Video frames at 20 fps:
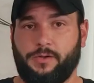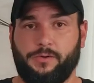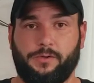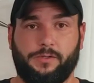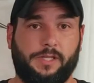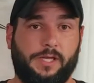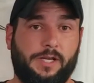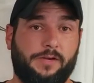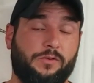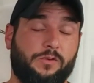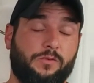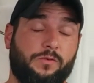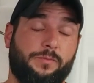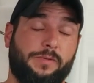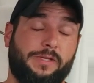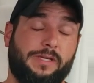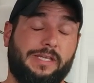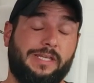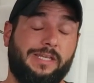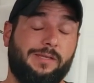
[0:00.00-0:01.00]
know a lot of you have
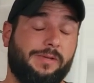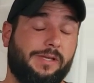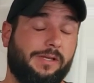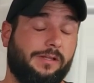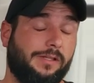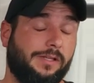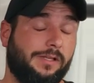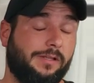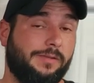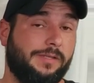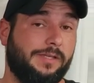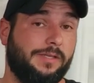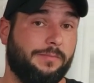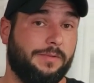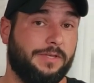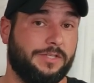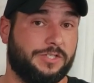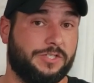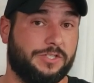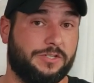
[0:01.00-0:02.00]
been emailing me and
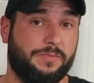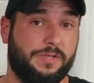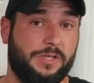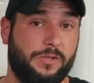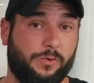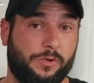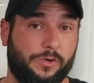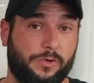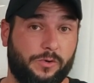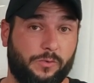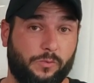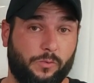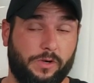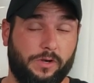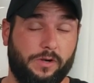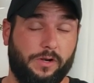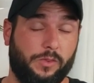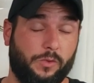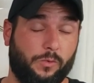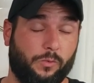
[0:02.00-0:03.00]
messaging me wondering
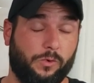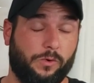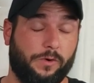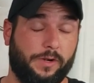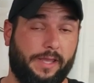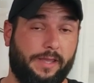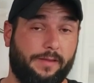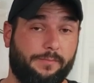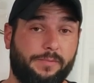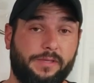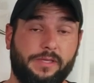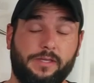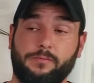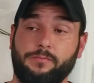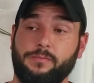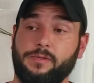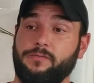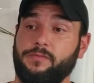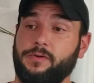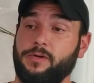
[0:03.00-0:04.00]
where in the world I have
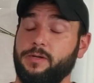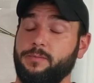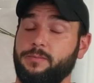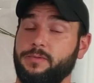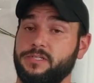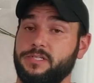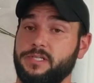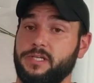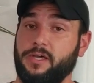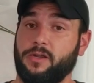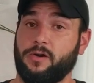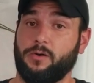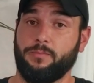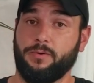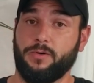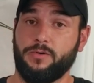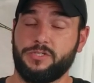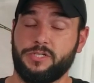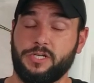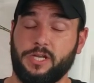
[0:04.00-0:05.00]
been. Been very busy at our
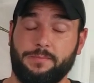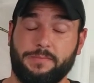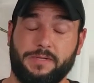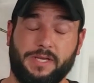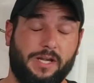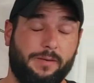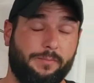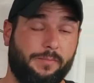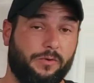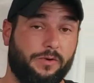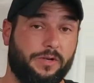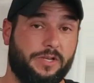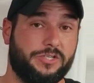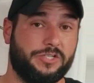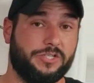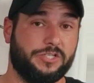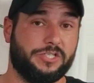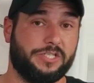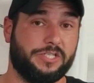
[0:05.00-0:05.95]
boat shop, Tiny Boat Nation